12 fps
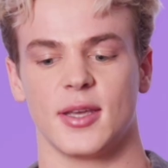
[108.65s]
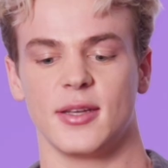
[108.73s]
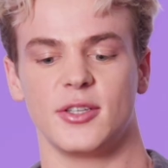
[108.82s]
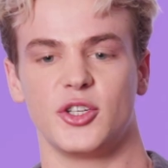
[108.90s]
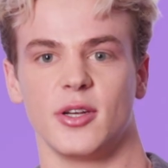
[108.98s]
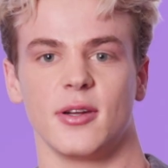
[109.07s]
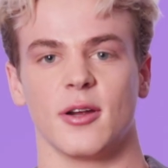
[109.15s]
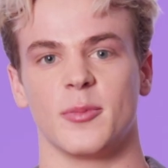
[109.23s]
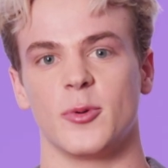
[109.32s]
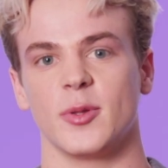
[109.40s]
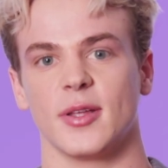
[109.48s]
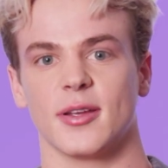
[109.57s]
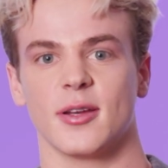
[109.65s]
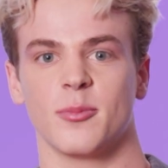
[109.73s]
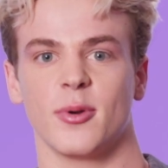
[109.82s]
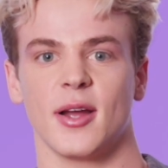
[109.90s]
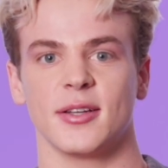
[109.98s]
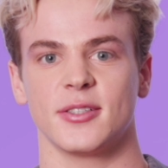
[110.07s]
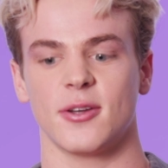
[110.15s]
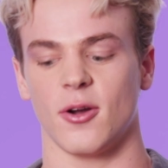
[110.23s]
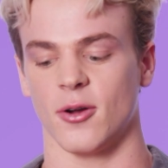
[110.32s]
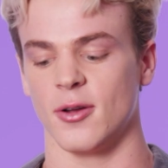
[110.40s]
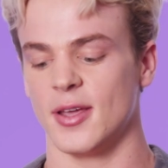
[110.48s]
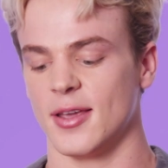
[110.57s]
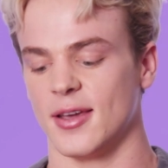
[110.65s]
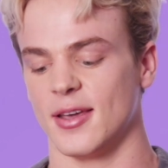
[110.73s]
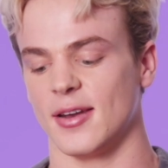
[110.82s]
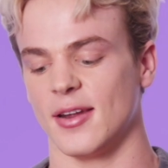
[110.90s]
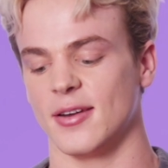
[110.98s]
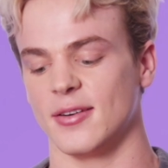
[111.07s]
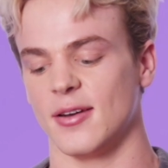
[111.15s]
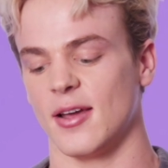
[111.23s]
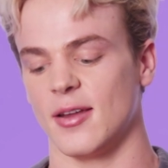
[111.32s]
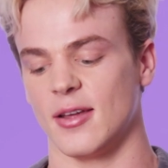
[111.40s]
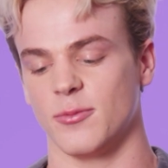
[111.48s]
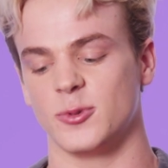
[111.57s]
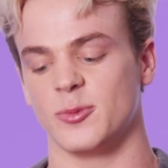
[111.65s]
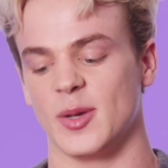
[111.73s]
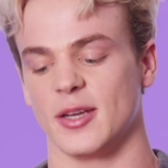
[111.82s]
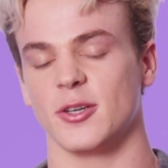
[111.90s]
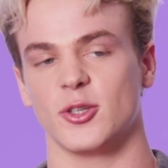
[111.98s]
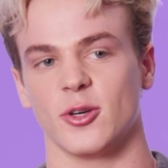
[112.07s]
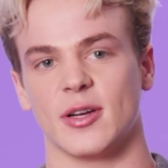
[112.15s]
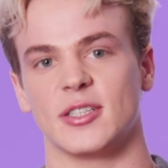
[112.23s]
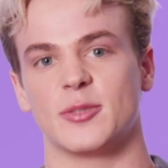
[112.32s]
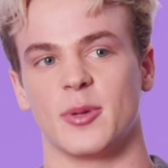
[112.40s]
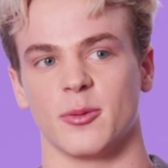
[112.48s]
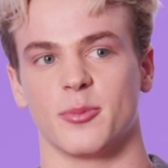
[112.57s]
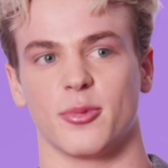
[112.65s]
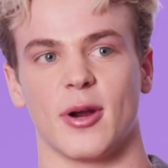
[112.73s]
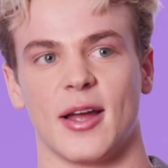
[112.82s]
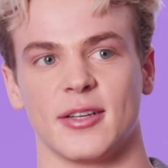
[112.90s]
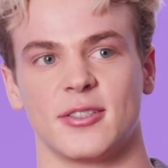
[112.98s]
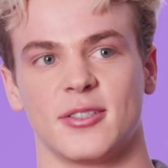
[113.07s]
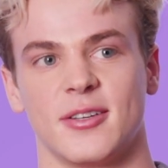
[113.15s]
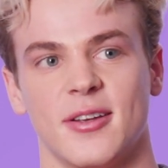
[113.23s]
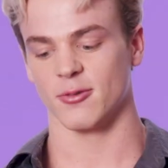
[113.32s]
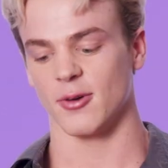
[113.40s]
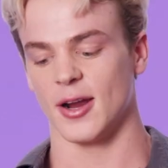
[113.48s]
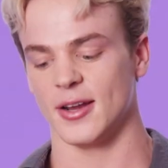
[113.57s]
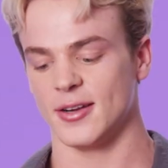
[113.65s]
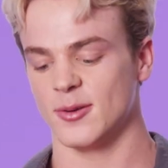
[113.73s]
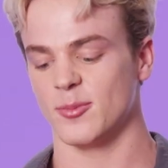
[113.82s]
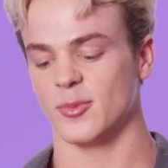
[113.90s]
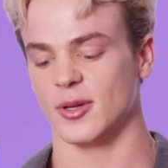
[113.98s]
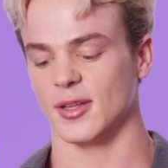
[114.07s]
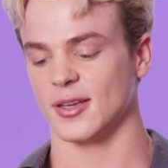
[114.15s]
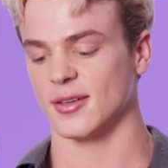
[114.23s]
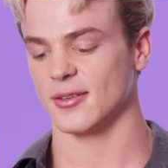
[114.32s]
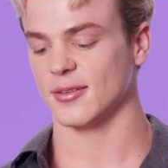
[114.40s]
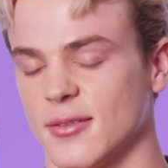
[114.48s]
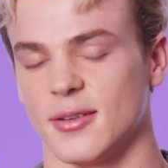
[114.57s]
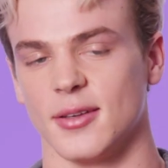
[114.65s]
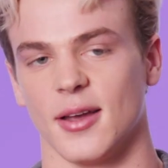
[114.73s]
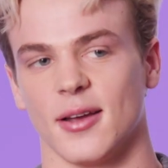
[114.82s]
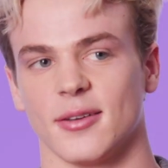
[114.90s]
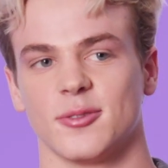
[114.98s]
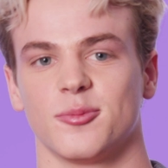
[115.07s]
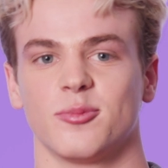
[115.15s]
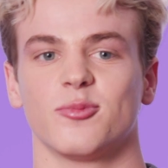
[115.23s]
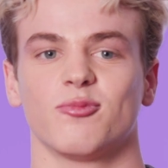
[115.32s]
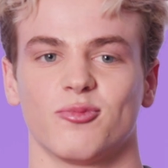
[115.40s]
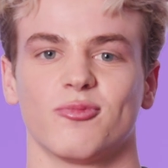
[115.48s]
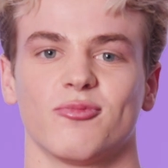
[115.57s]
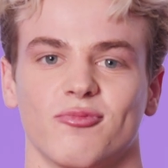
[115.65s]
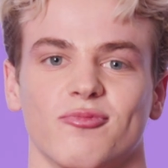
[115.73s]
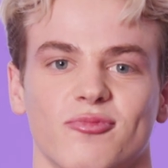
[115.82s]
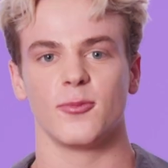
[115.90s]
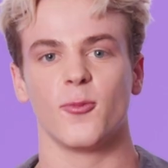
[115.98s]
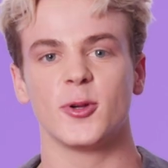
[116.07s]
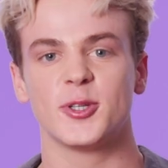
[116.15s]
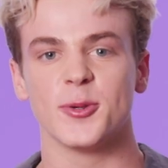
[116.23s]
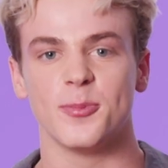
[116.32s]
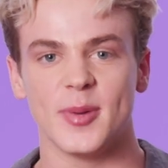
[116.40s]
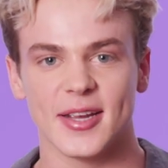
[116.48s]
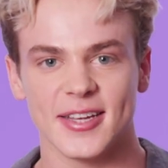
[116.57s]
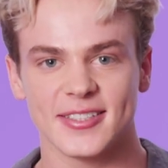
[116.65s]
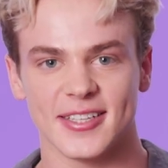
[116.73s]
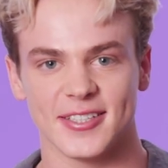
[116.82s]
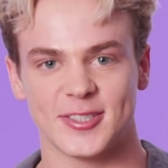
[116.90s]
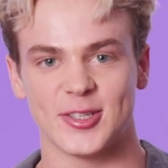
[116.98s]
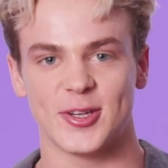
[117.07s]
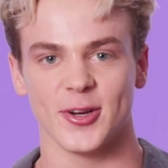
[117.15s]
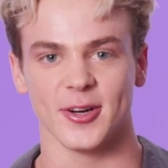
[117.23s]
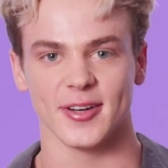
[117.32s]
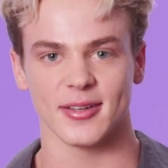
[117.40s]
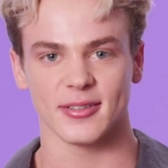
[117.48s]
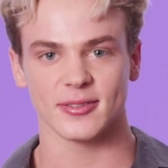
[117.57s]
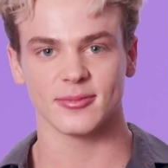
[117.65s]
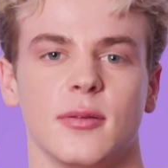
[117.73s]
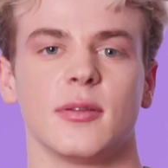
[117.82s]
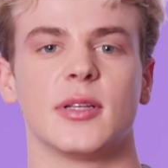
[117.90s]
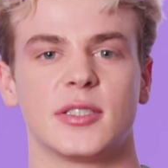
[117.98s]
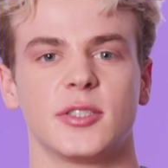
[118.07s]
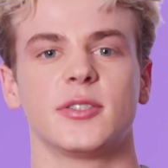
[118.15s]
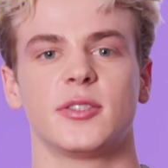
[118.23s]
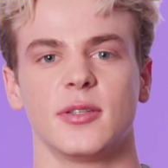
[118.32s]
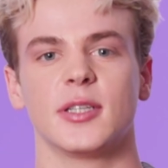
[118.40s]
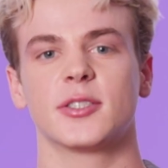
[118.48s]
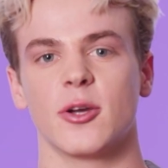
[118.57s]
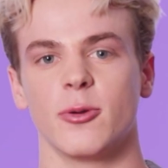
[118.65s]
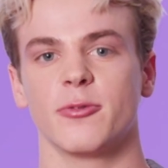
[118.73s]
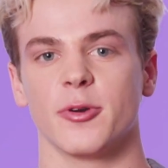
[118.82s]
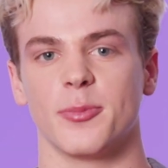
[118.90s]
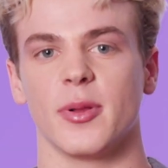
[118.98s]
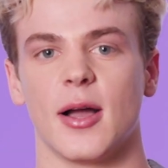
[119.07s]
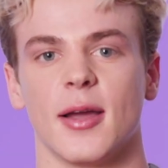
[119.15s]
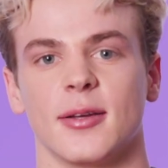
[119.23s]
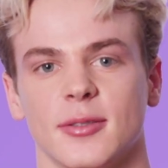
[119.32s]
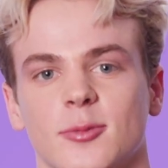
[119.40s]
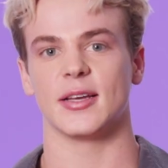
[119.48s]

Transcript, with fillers: Ken cheated on me with like a Bratz doll, and I didn't. I, I was making sure I spelled brats right, but like yeah. What's your biggest insecurity? Let's let's go with reply.